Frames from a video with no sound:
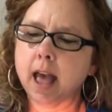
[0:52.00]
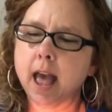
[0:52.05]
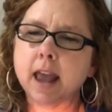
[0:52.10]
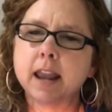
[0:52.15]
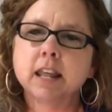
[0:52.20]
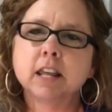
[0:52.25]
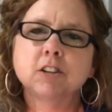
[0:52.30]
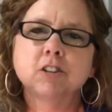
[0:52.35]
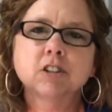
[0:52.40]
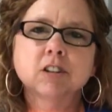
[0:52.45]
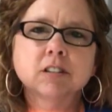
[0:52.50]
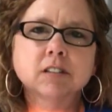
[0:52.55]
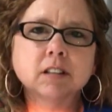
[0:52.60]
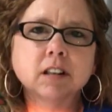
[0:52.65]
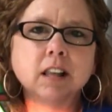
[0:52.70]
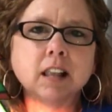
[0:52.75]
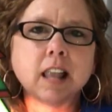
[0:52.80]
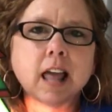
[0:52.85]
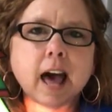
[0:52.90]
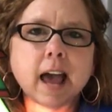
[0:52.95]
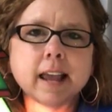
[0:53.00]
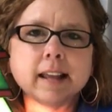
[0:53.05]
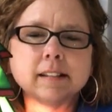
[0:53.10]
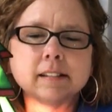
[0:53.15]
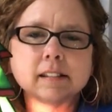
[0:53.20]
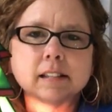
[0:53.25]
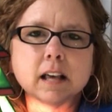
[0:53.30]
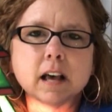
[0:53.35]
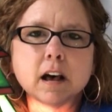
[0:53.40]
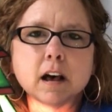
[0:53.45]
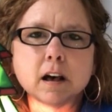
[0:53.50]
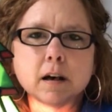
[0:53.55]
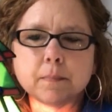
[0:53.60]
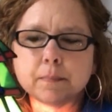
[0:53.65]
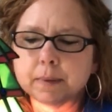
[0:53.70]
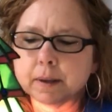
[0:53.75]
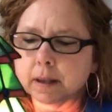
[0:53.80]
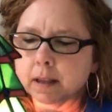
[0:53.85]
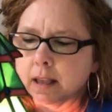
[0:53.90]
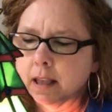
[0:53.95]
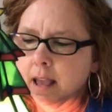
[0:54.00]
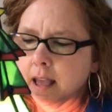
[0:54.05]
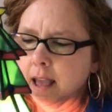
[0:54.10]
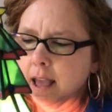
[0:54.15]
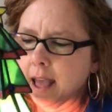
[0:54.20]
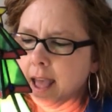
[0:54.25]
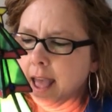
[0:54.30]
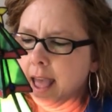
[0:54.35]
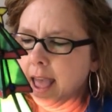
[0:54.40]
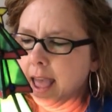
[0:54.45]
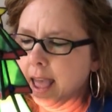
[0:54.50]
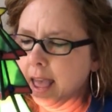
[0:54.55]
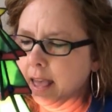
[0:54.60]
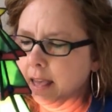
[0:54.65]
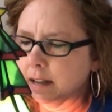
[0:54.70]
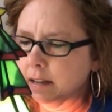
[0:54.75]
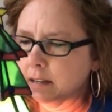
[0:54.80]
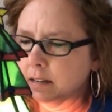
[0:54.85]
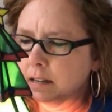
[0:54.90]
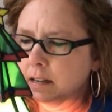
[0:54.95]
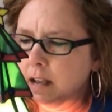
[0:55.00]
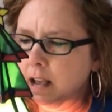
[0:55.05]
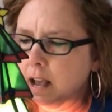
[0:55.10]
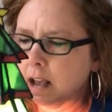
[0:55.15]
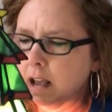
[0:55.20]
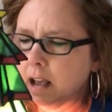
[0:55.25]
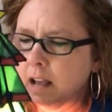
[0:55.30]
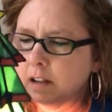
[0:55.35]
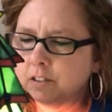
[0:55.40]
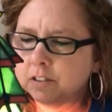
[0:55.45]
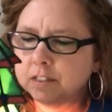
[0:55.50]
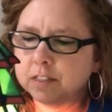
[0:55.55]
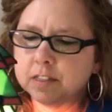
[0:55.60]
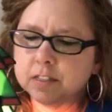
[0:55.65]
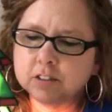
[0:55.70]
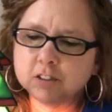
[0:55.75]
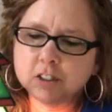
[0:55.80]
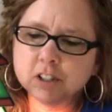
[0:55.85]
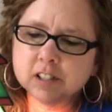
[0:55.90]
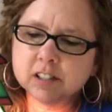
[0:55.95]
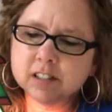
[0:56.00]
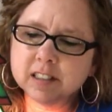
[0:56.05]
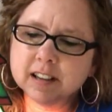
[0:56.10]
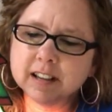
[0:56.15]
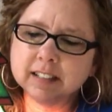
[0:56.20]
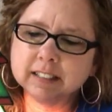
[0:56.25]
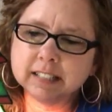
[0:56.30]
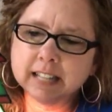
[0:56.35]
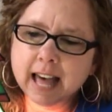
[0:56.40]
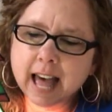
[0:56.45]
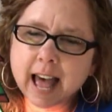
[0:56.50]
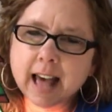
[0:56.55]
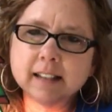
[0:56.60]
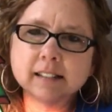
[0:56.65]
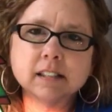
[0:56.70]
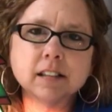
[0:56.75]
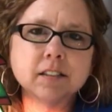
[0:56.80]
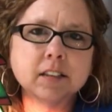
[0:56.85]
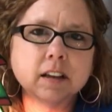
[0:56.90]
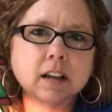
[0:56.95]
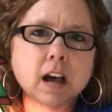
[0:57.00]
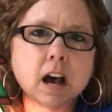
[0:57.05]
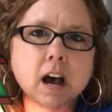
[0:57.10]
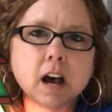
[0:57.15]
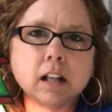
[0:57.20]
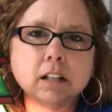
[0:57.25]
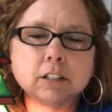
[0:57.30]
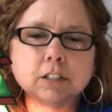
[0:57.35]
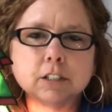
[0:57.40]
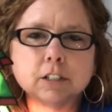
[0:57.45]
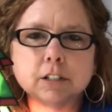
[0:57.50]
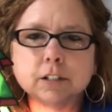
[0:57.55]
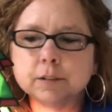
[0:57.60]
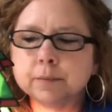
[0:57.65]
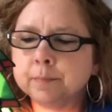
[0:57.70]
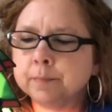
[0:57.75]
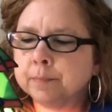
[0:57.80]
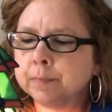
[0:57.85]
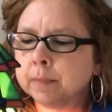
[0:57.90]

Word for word: and it just lights up and just the glass and the color.